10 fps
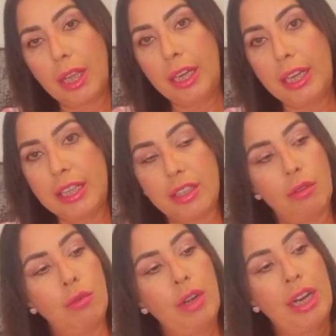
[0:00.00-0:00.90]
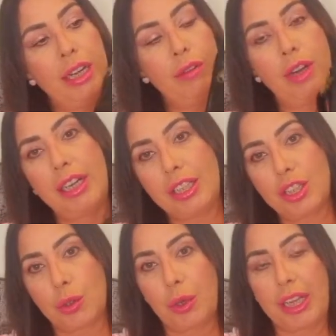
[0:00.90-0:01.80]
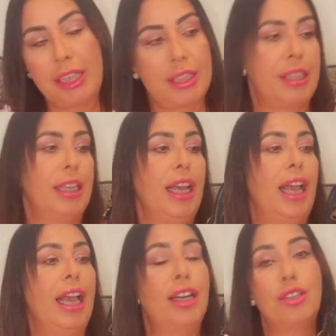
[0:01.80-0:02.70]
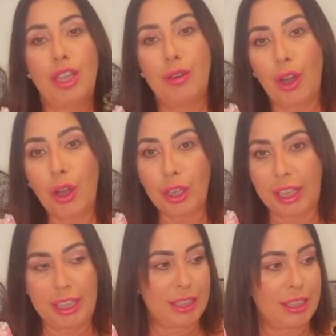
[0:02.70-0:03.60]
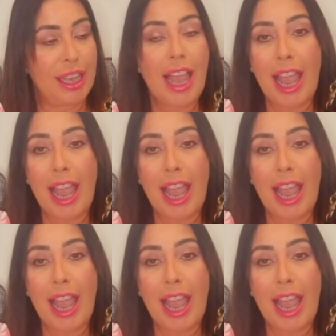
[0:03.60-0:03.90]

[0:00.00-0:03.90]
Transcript: it is really, really sweet and I do like it.